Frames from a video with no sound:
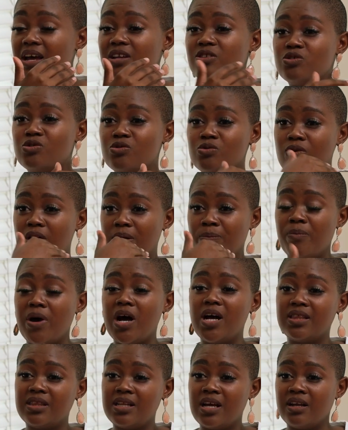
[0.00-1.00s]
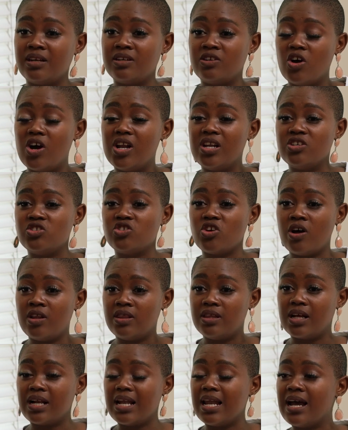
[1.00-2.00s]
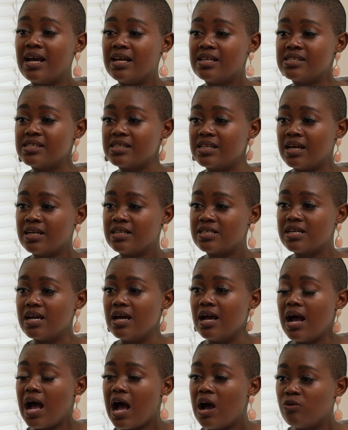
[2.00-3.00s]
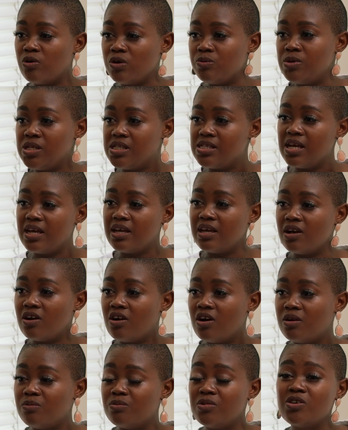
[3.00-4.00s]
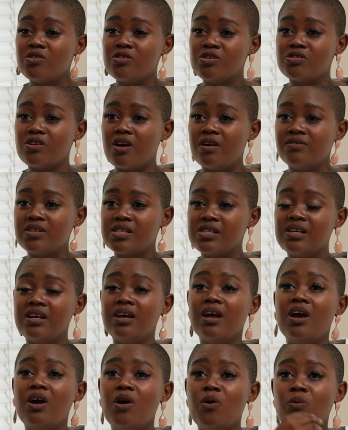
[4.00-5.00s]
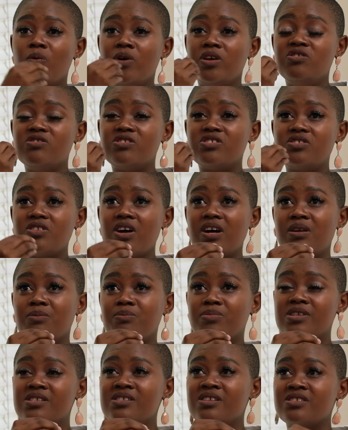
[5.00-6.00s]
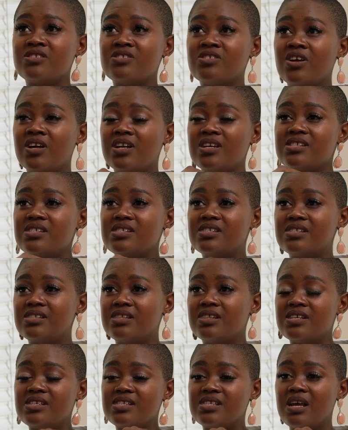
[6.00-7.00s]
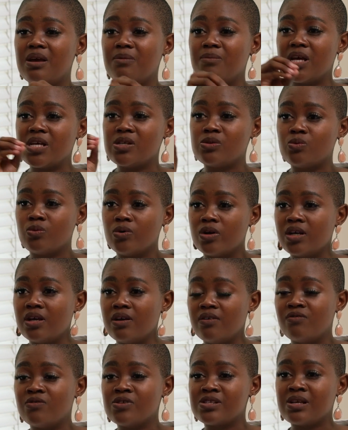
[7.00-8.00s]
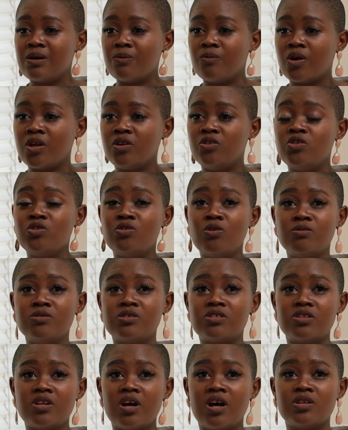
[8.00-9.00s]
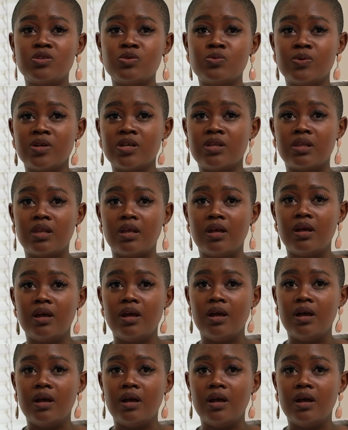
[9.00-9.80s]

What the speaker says: And to impart that knowledge on the clients that I would be taking on. Because obviously, when you start a business, not as the same as working for someone, you don't start with